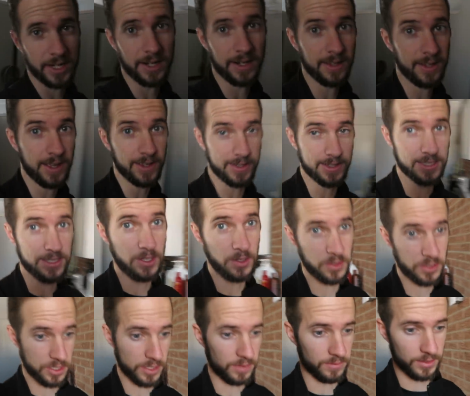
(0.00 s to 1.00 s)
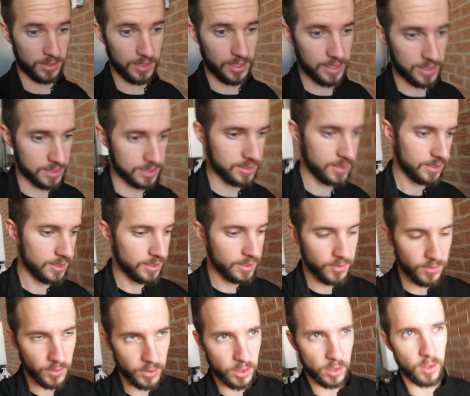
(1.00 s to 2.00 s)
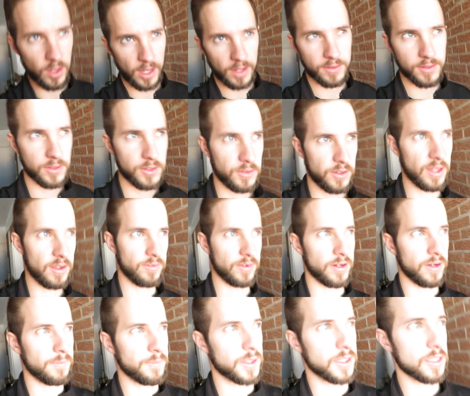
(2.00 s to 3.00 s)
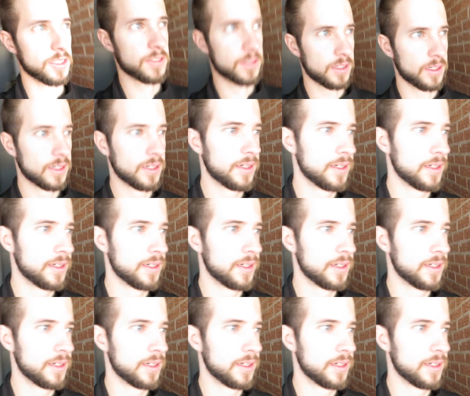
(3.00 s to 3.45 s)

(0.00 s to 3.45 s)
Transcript: Carolina snow shoveling. That's, we don't have to do that very much.